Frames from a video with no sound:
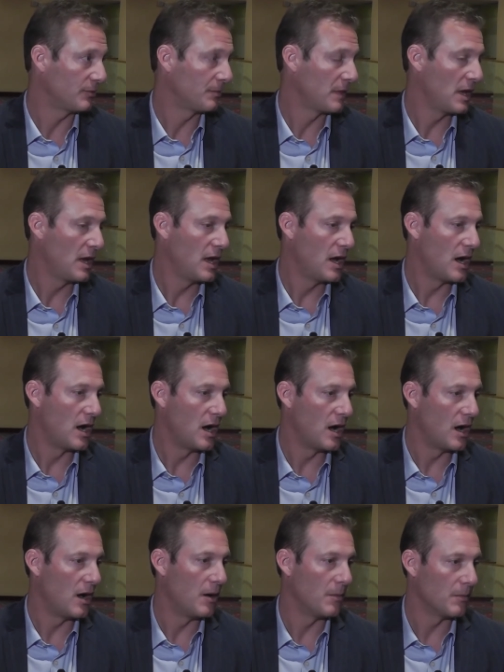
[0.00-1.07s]
Mm-hmm.
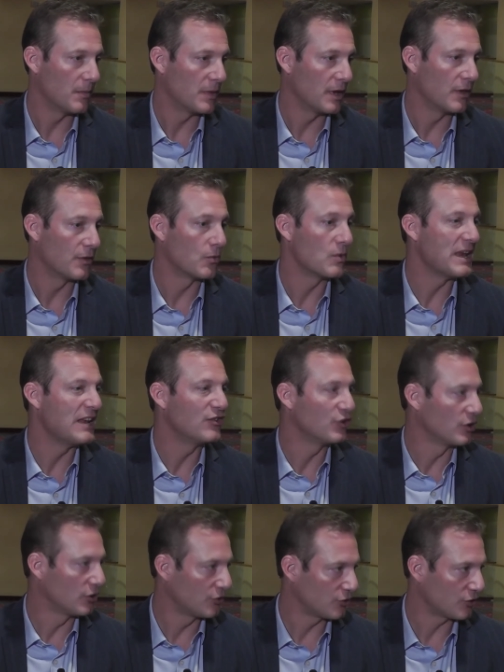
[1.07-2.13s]
Um, you know, the
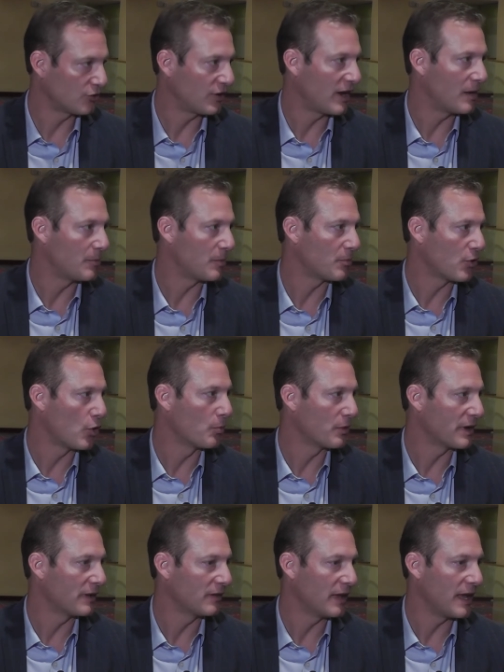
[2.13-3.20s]
regionals are set up
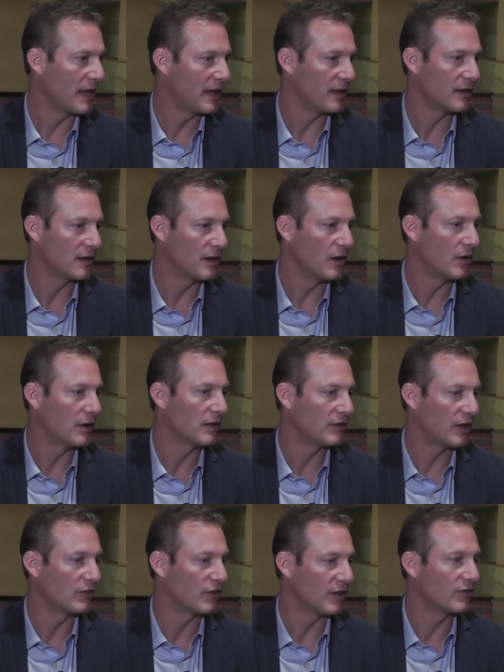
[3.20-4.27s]
appropriately, and you know,
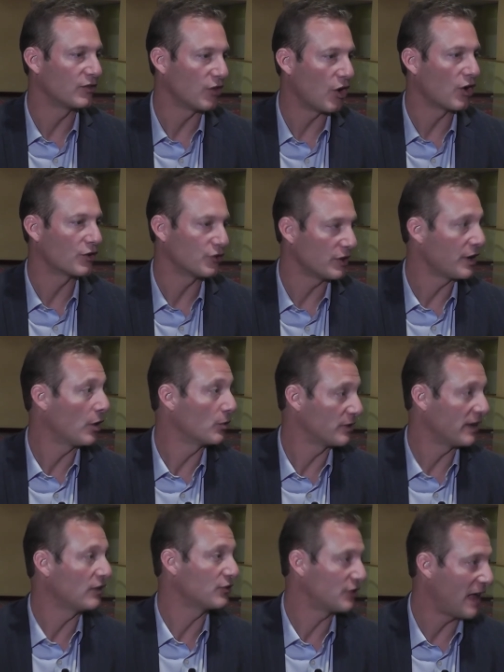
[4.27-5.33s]
it's, it's, it's largely
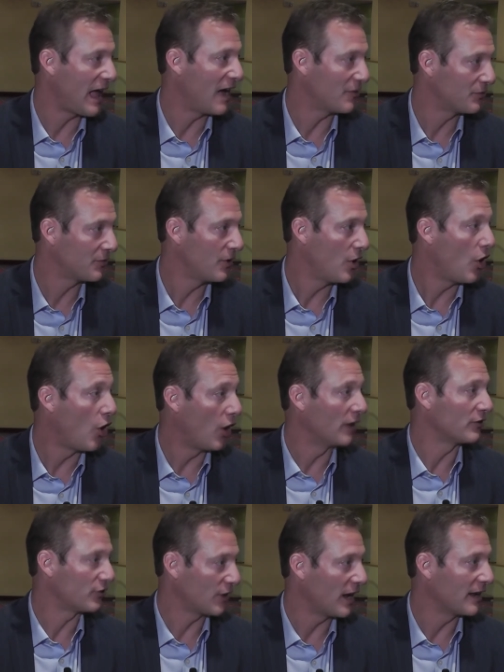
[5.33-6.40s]
hotel staff
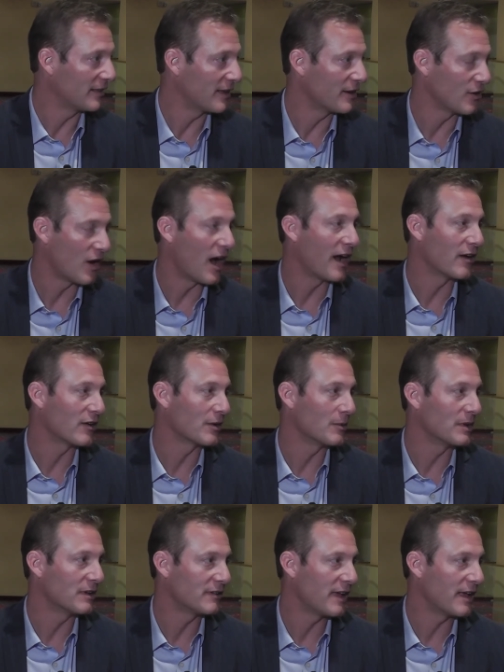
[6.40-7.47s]
on site that you're hiring
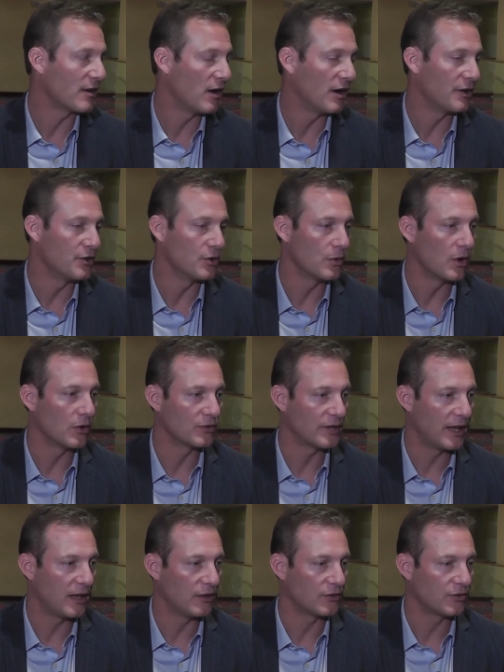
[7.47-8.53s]
when you take on new
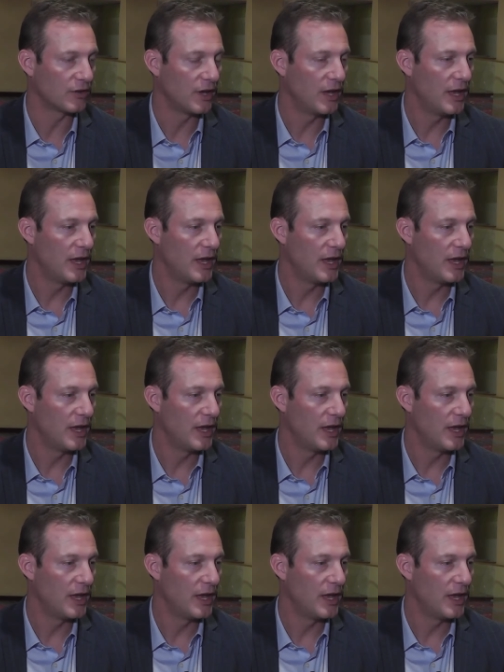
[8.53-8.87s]
hotels.